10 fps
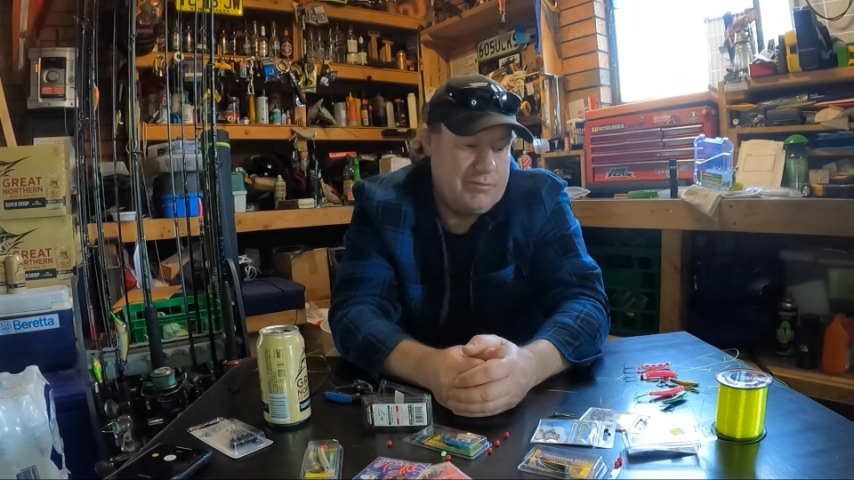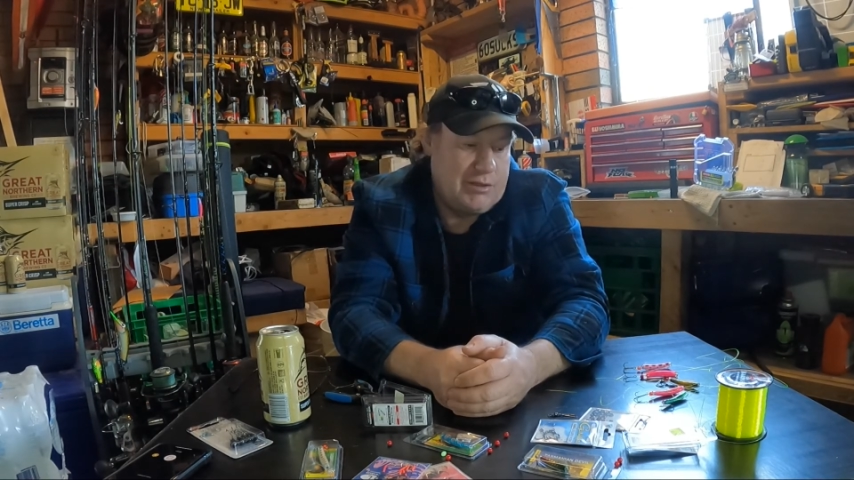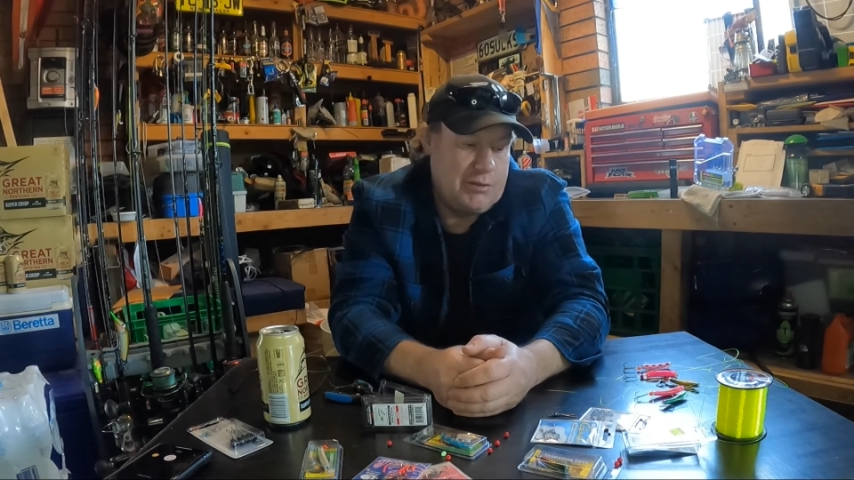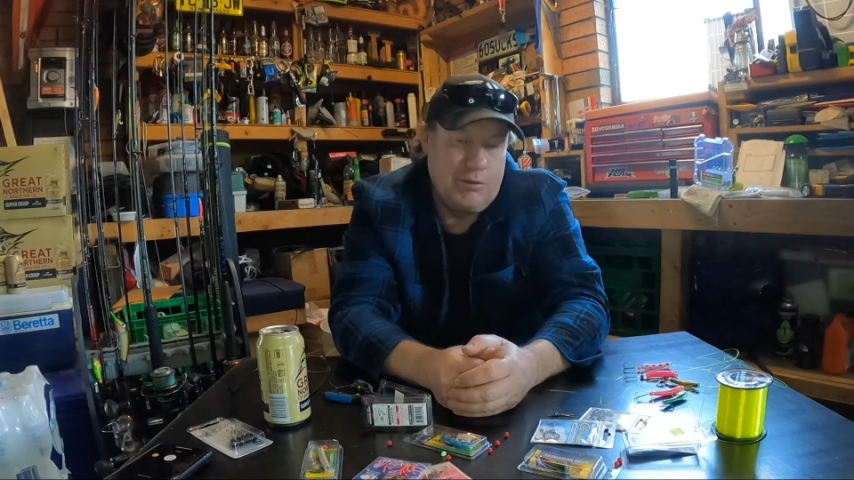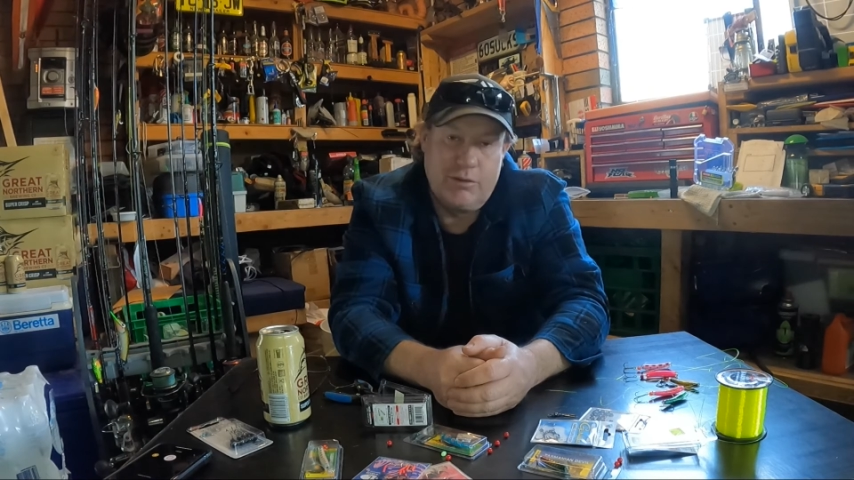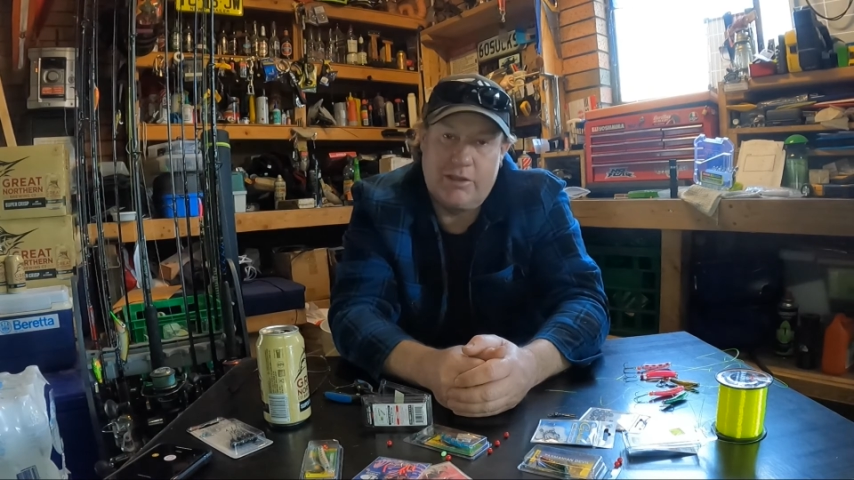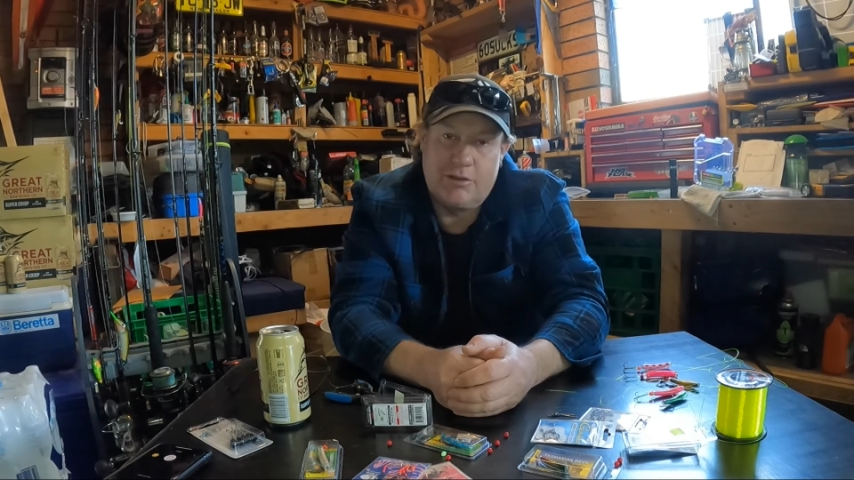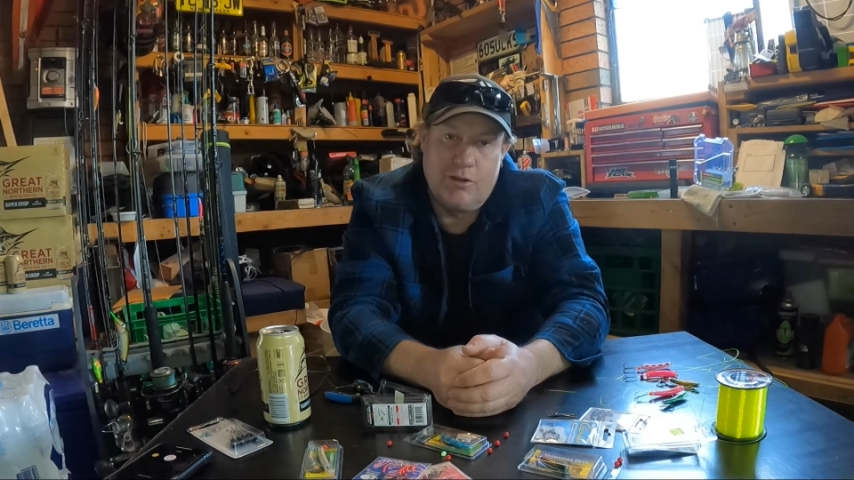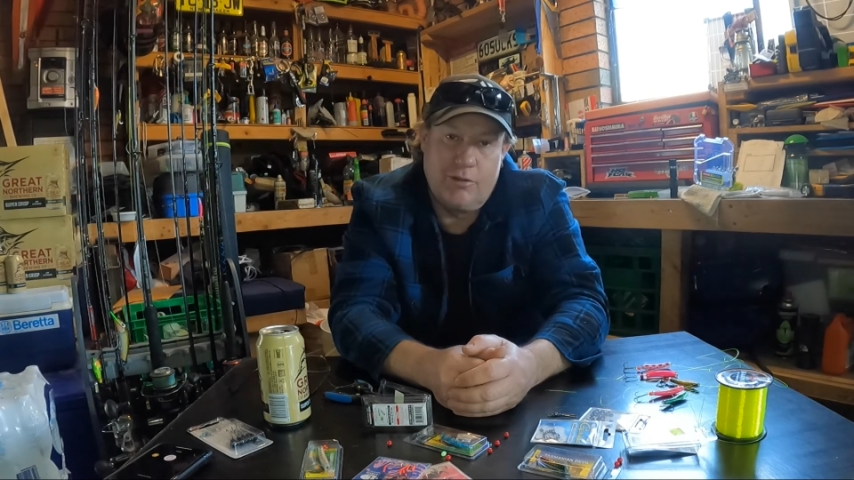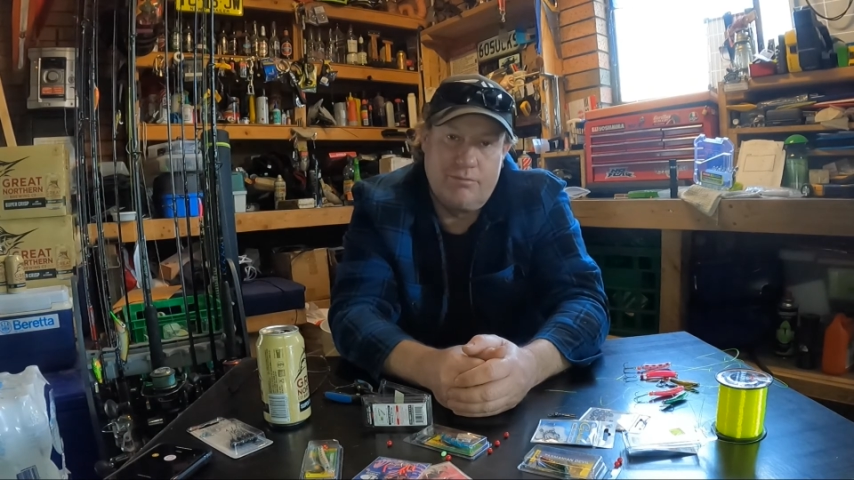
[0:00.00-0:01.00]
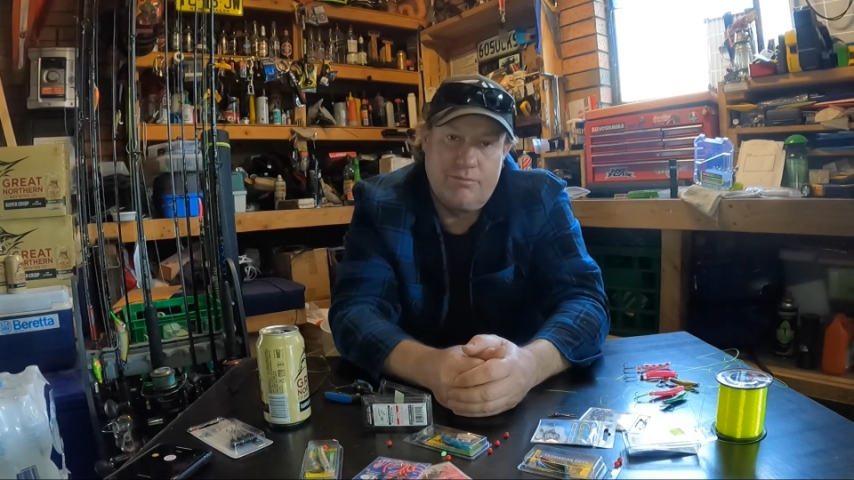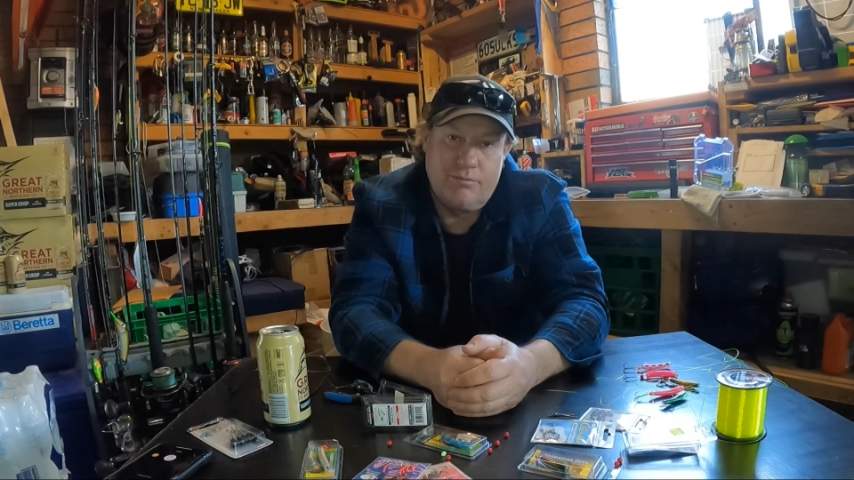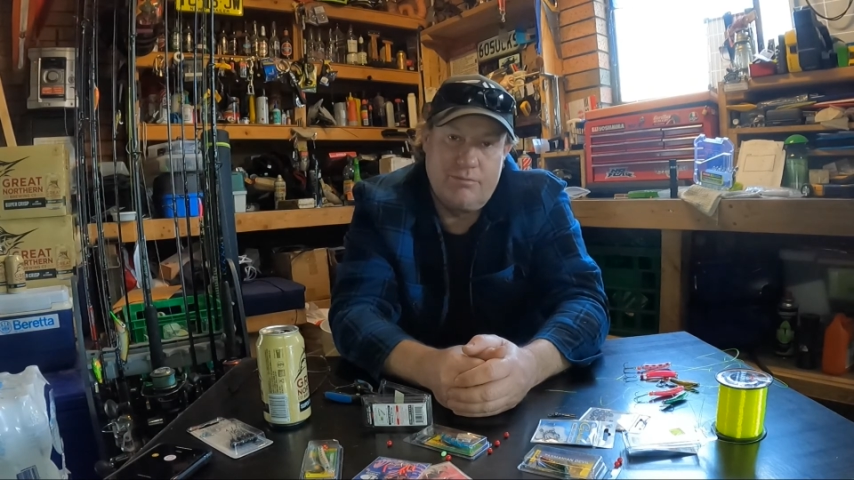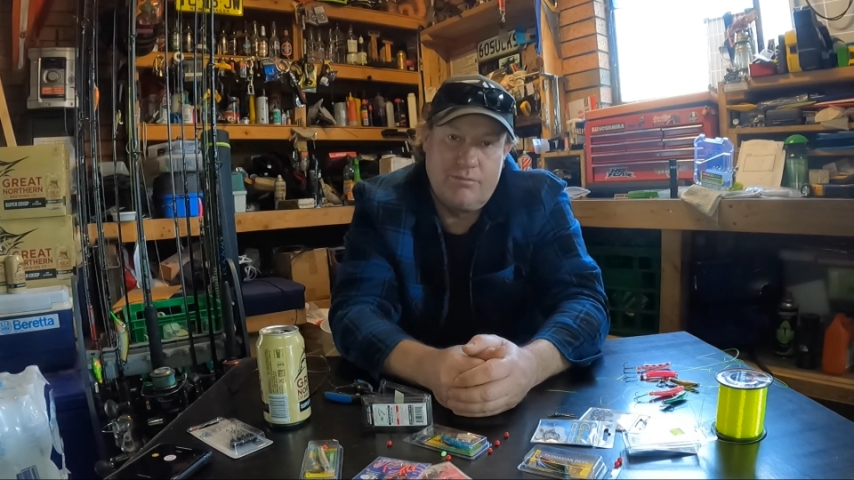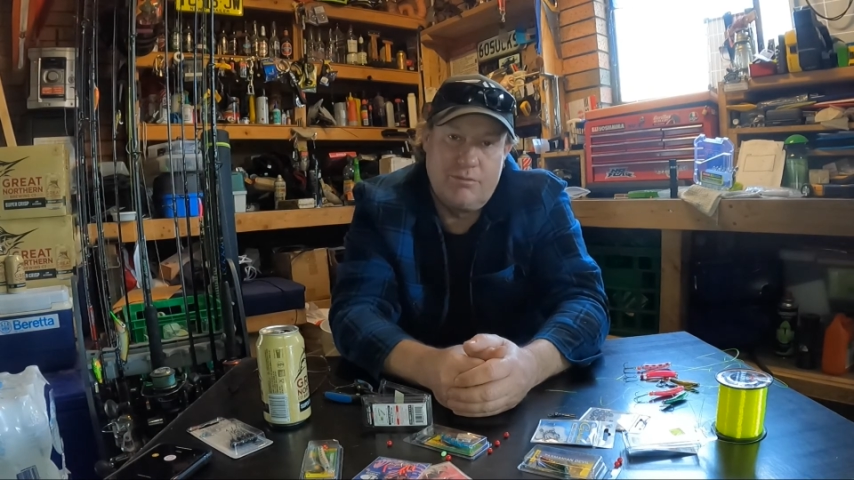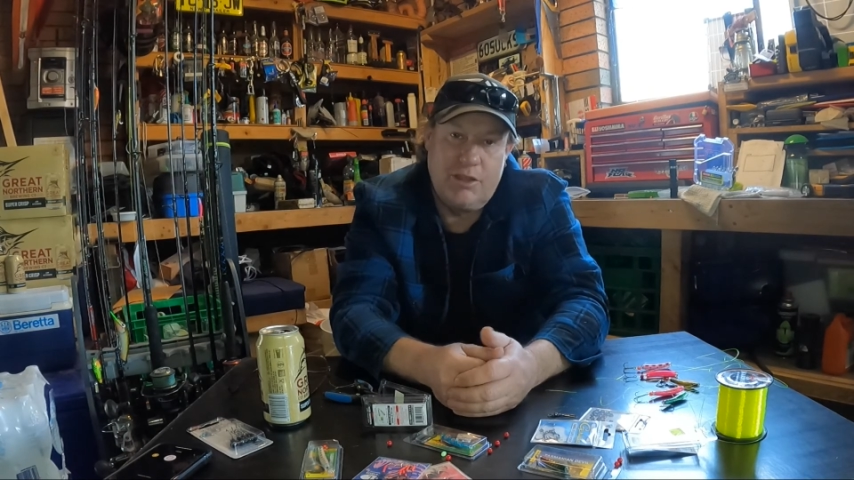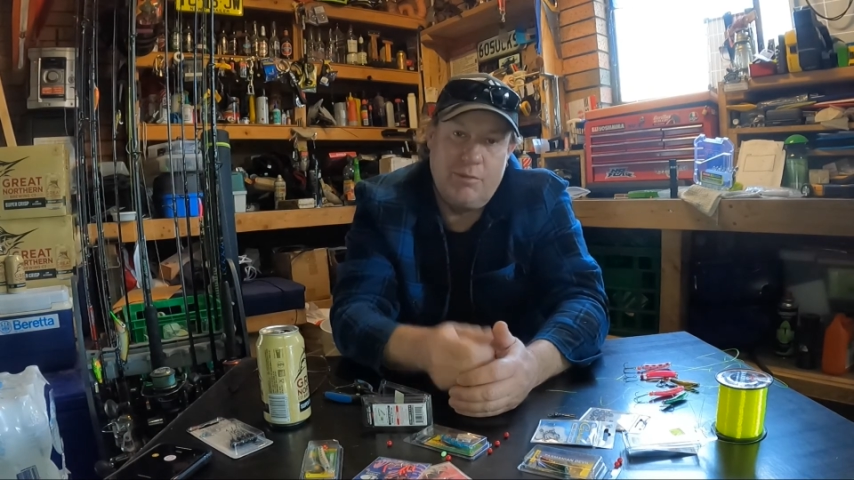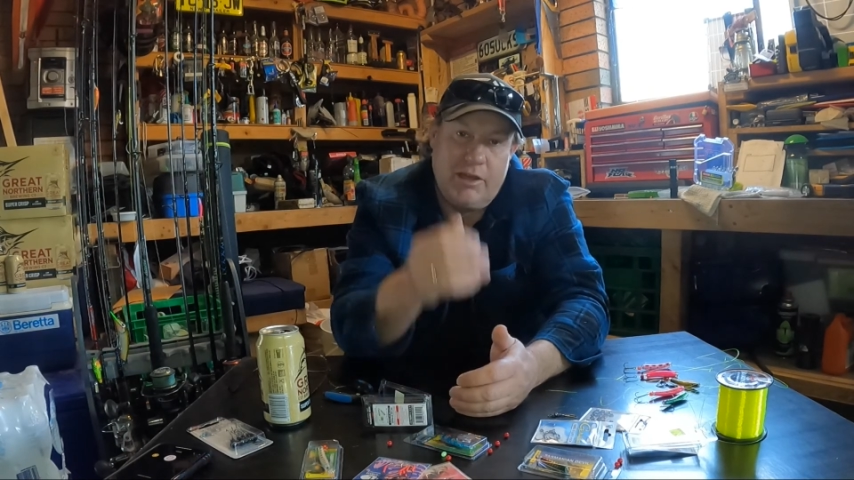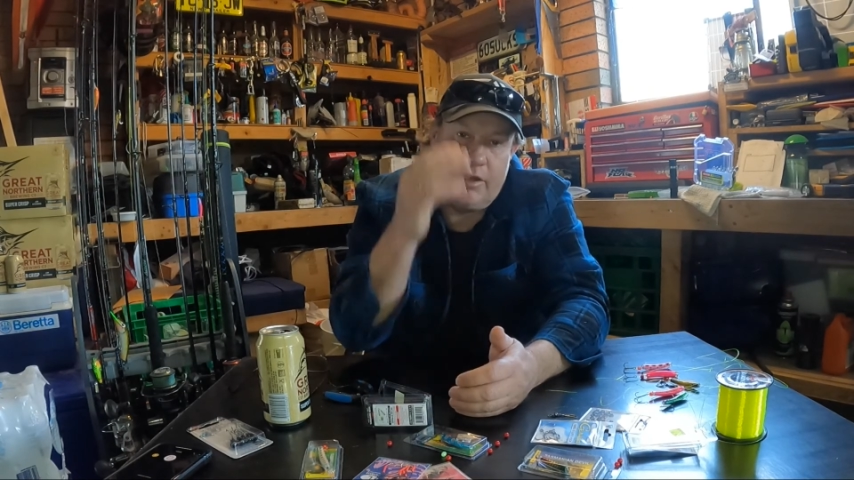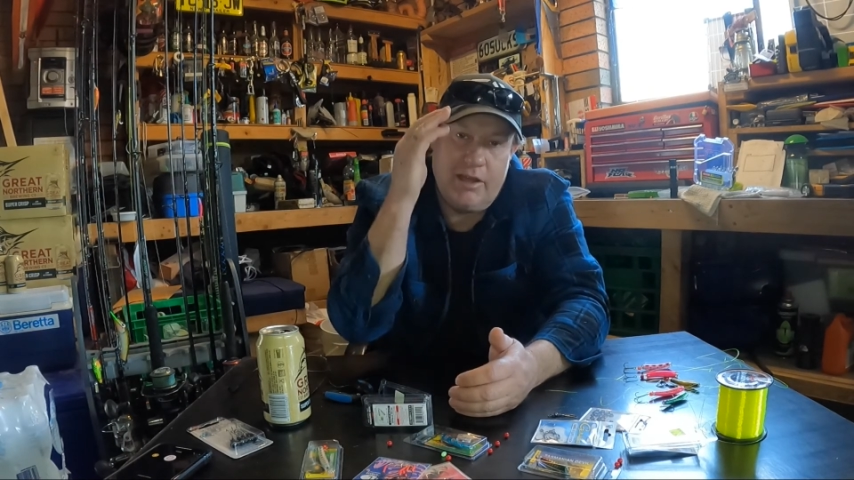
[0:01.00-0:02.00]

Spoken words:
So until next time, D-Mac